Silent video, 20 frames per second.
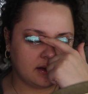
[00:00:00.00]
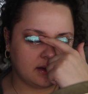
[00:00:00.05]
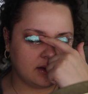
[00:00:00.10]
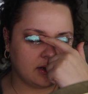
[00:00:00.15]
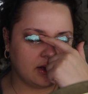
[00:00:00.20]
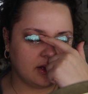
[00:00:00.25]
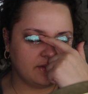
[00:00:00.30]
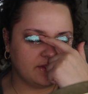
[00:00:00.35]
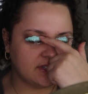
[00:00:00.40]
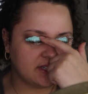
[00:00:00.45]

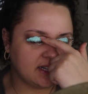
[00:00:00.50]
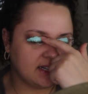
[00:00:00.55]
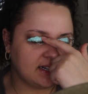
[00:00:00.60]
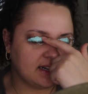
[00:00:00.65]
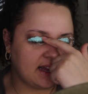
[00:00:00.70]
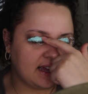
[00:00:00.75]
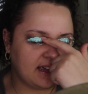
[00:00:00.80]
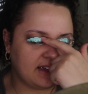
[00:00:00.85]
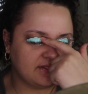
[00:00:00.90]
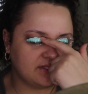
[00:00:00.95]
All of a sudden,
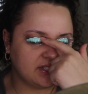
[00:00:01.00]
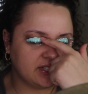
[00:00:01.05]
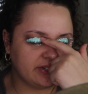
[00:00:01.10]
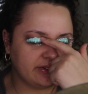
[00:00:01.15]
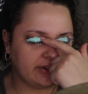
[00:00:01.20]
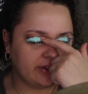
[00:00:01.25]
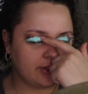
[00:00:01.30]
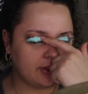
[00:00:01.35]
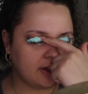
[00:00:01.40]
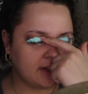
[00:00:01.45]
I have
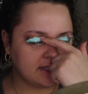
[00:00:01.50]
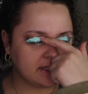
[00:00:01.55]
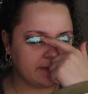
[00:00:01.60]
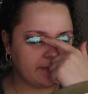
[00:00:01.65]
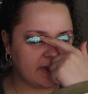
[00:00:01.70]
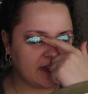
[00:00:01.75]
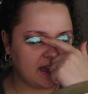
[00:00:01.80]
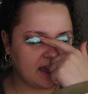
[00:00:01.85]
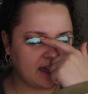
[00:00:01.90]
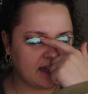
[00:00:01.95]
0 thoughts in
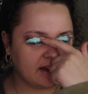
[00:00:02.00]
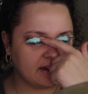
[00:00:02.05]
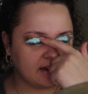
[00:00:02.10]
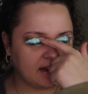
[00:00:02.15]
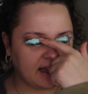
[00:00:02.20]
my head.